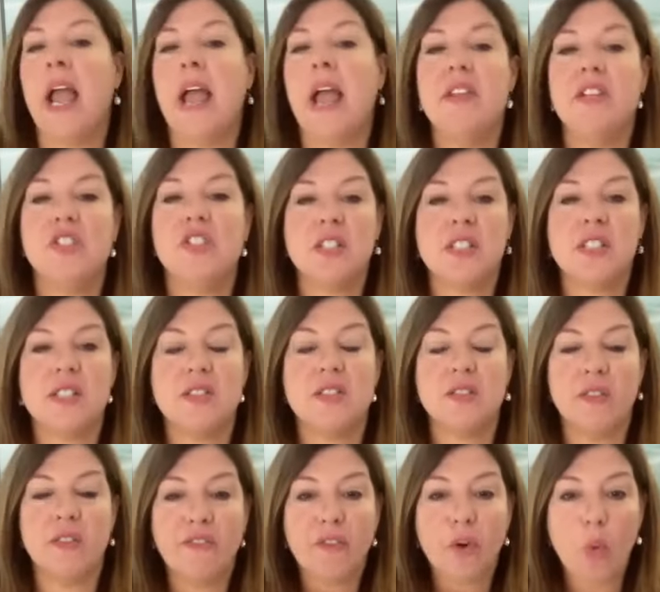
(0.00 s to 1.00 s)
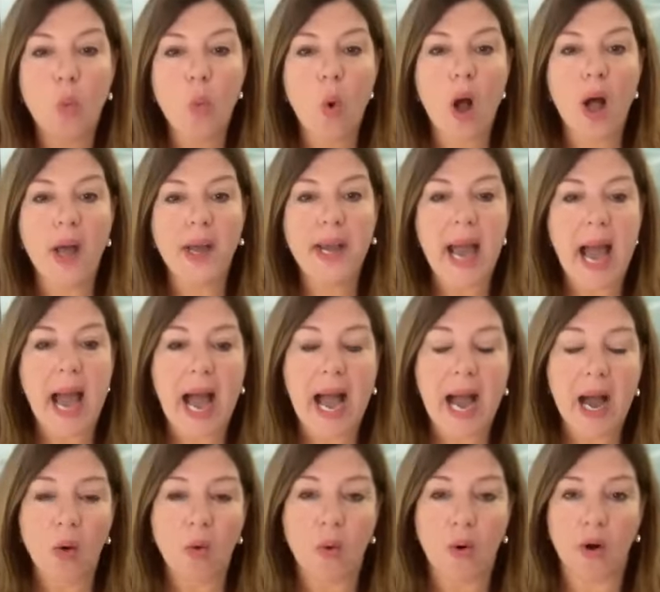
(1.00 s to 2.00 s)
And then just for 1
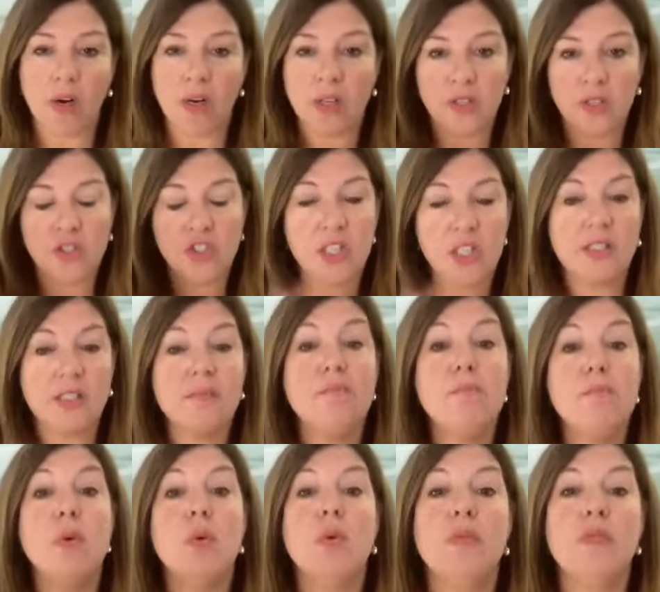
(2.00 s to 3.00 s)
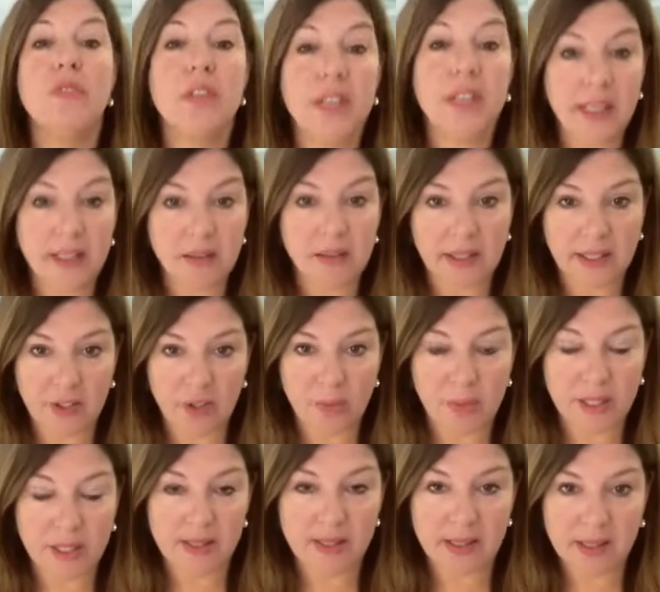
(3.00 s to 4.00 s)
hour, just move the needle in your
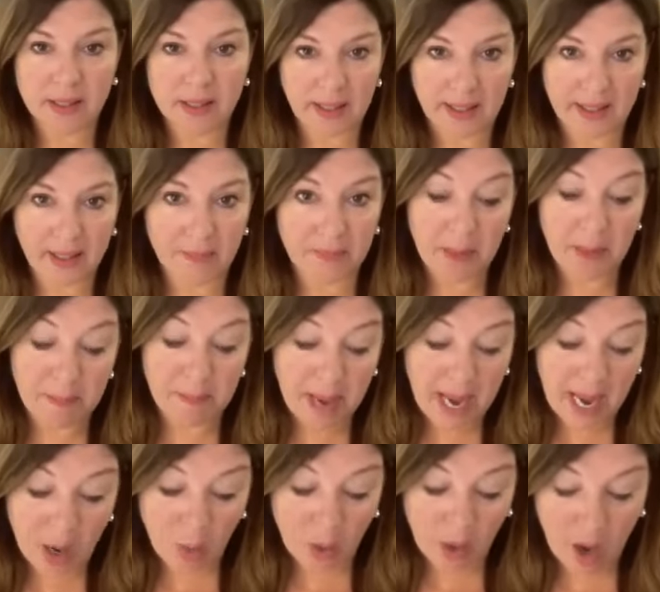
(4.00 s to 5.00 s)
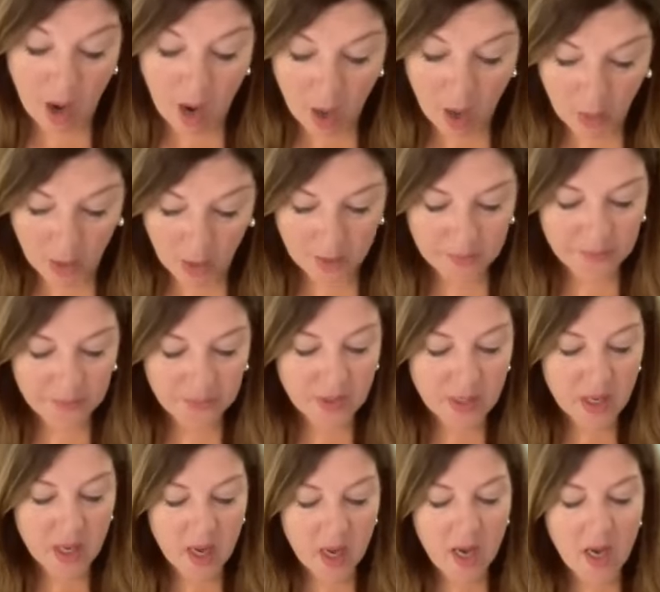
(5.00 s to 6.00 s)
business, setting up that power hour.
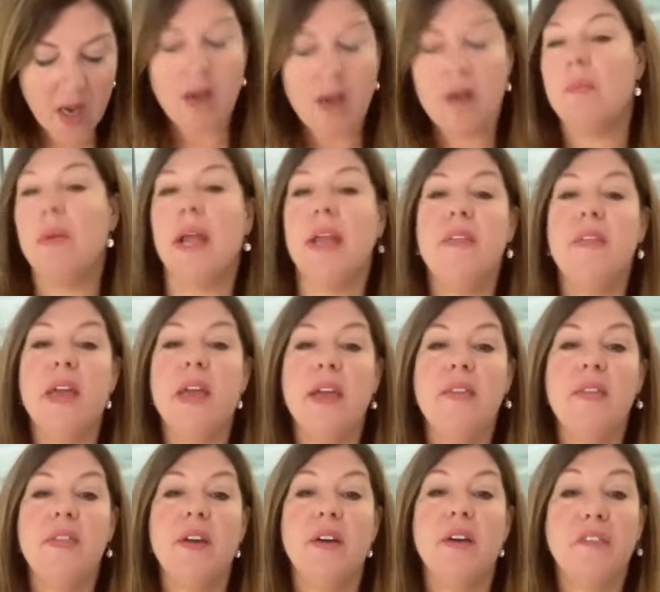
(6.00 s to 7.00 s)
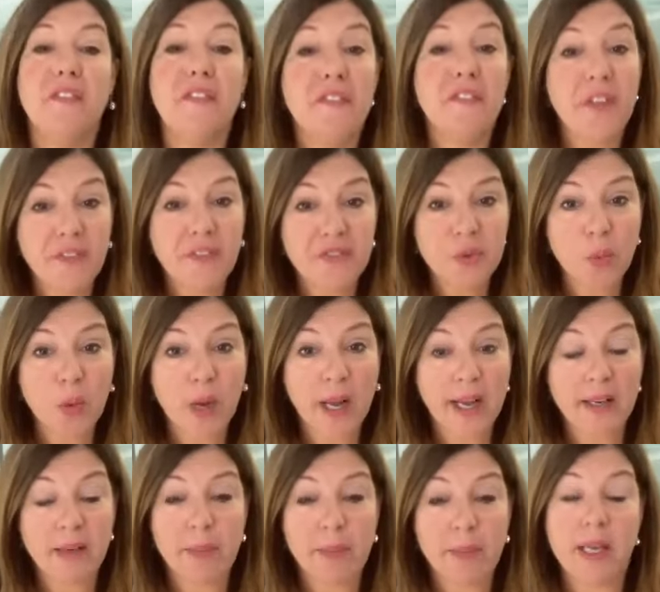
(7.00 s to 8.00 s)
And then the fifth
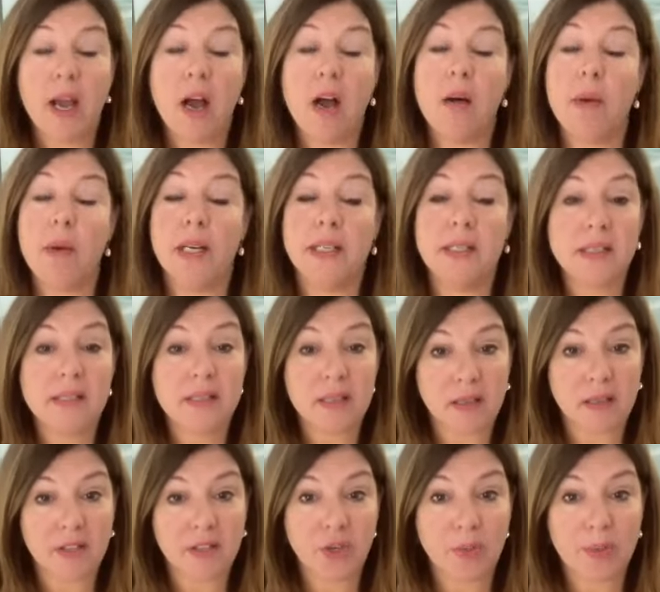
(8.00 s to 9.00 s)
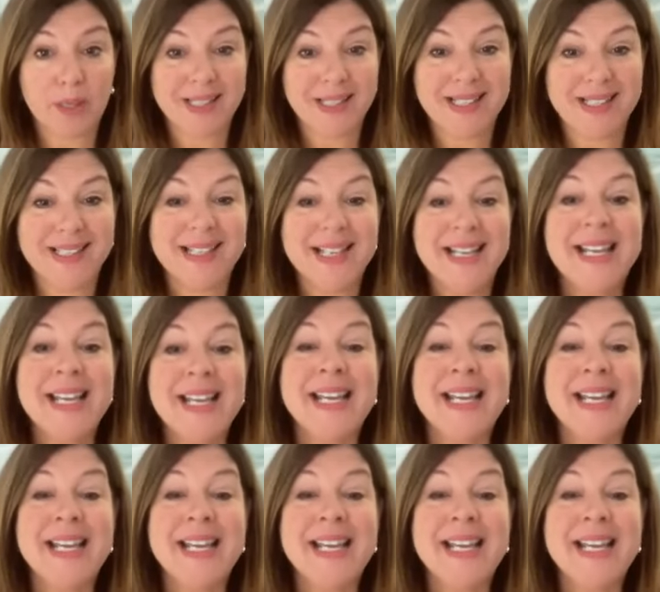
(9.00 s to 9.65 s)
way to become unstuck in your business